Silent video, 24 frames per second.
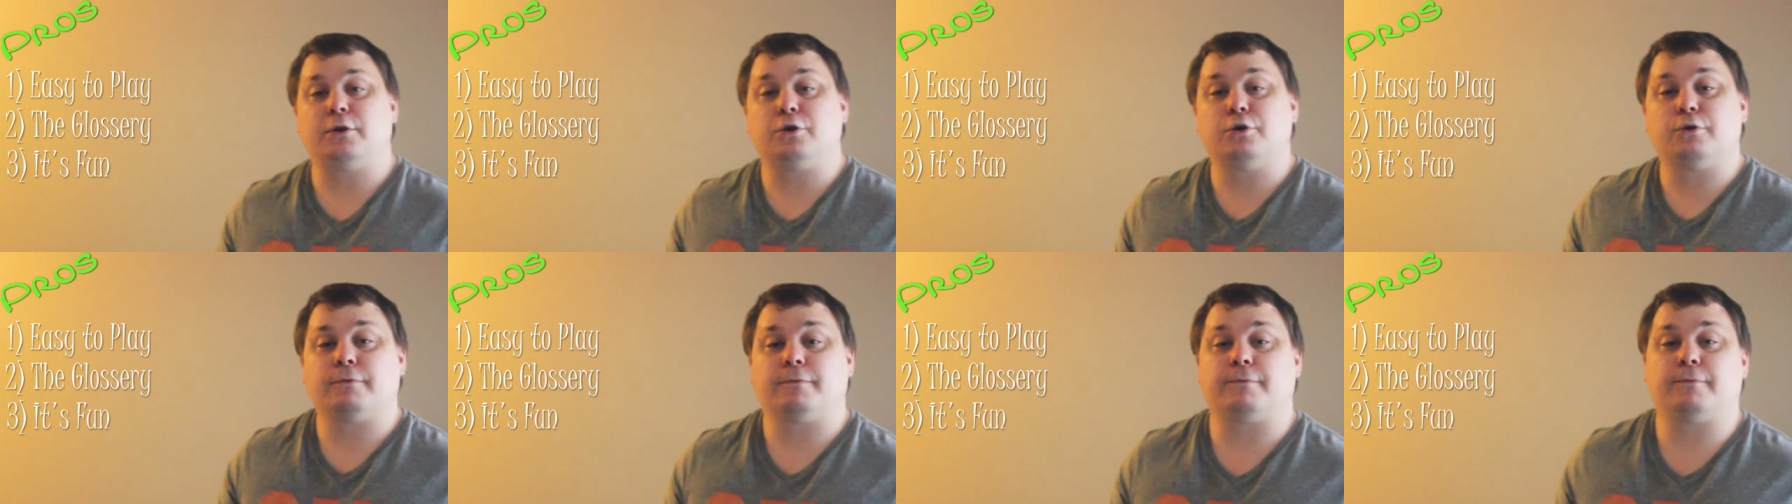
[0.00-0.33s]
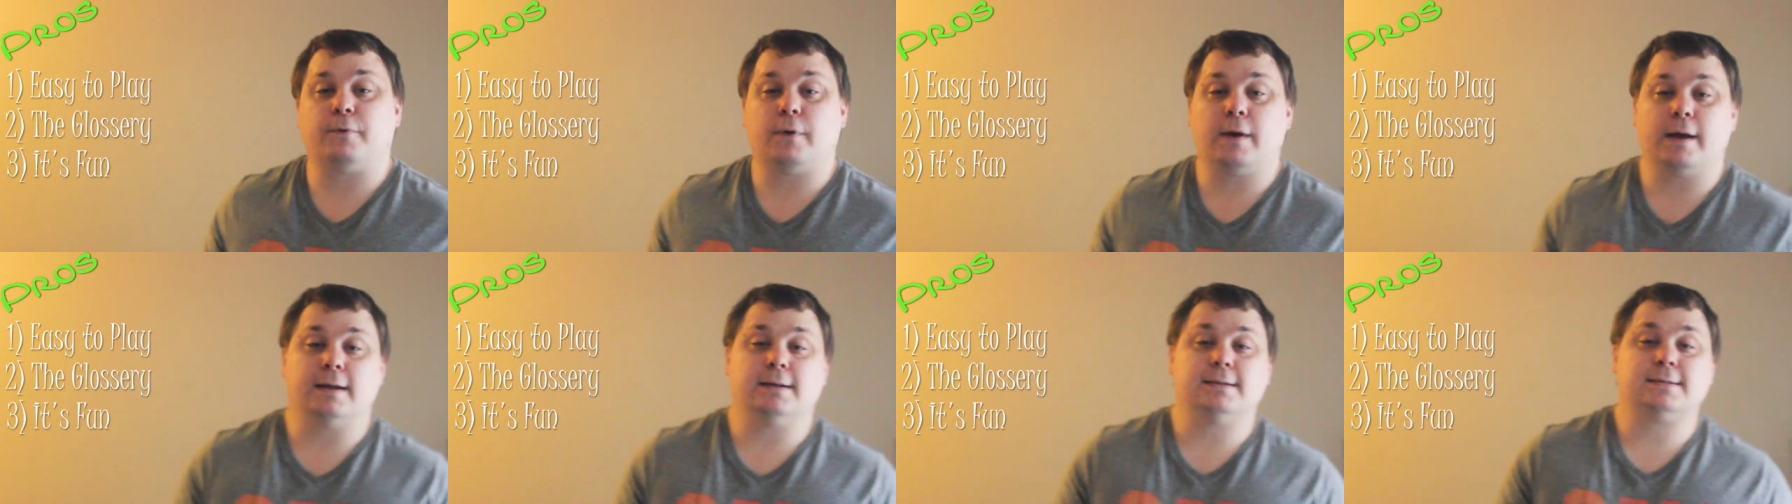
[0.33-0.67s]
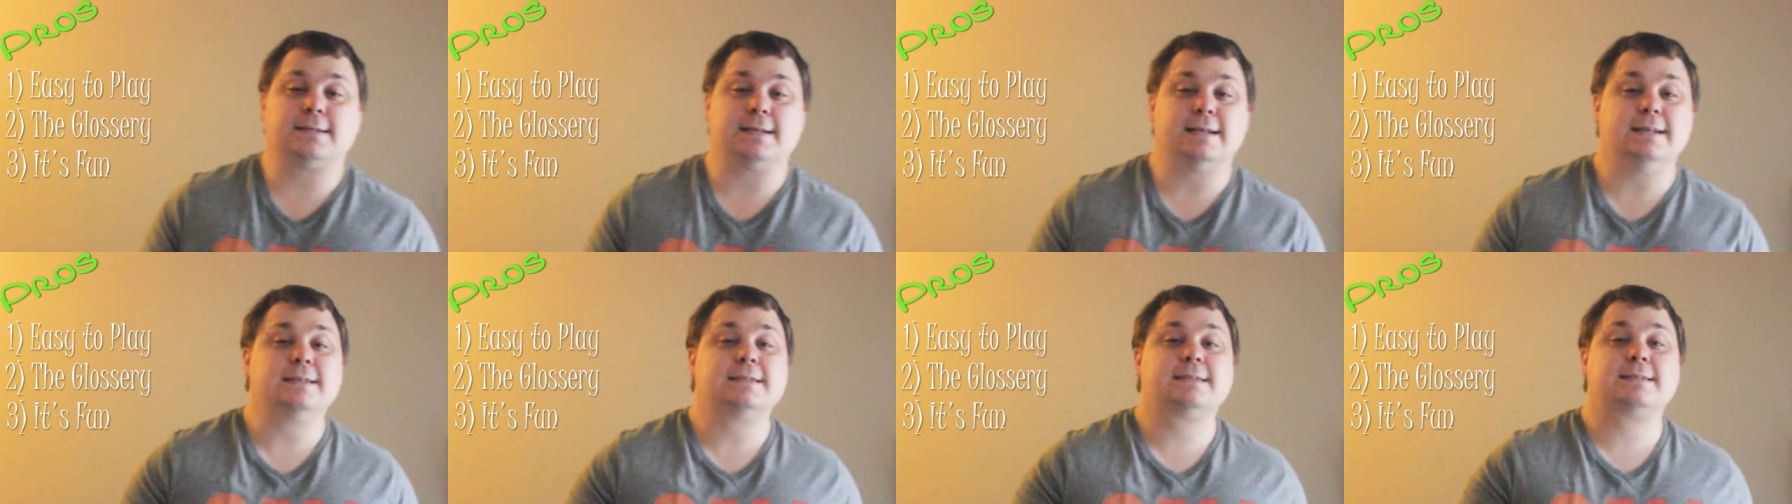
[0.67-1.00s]
your
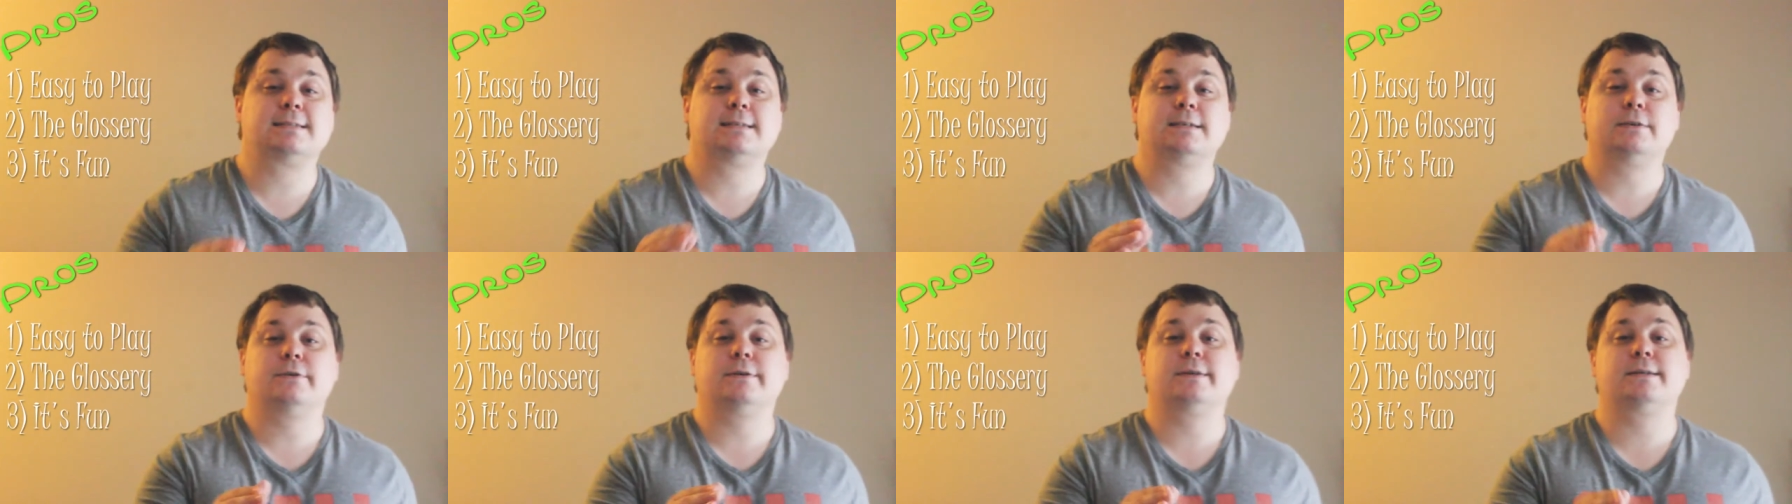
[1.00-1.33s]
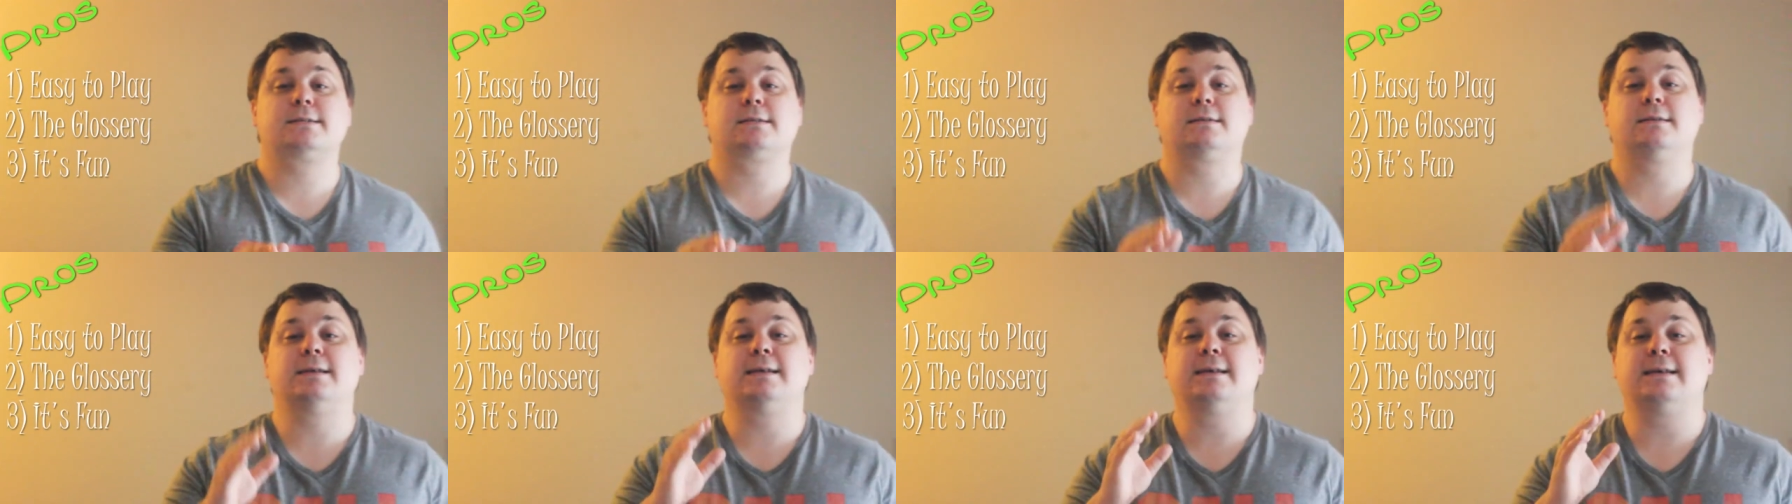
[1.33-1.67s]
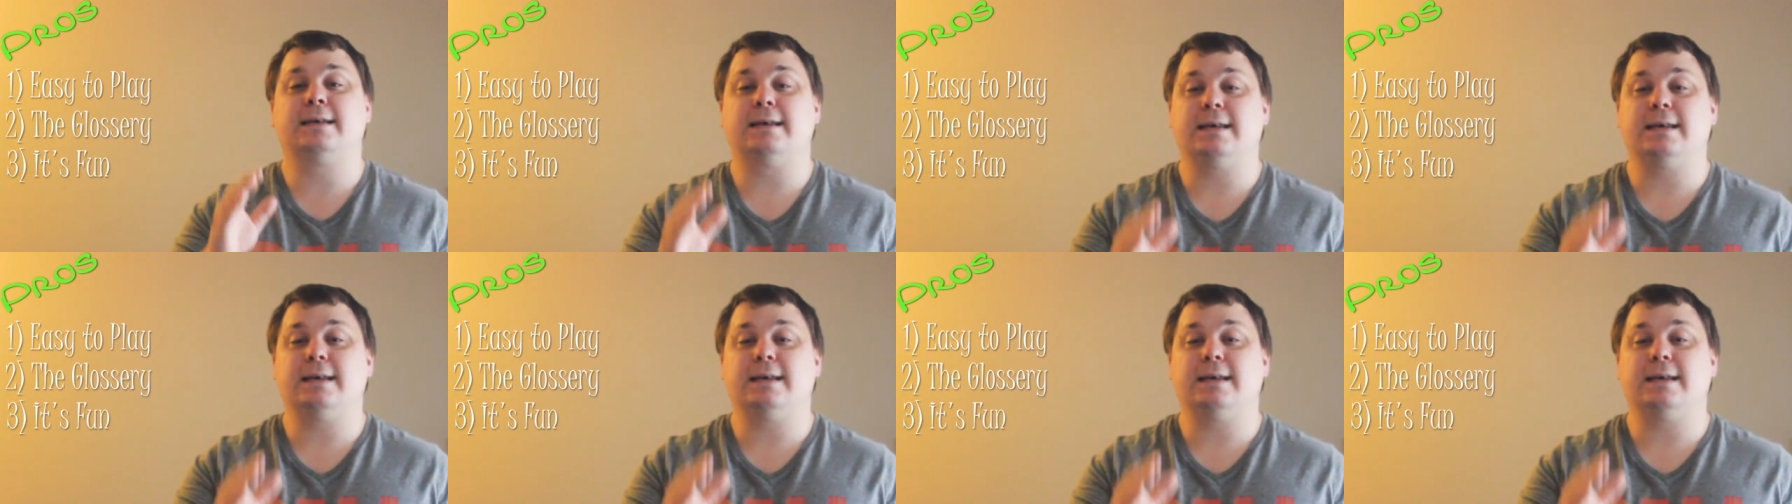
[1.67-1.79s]
friends and seriously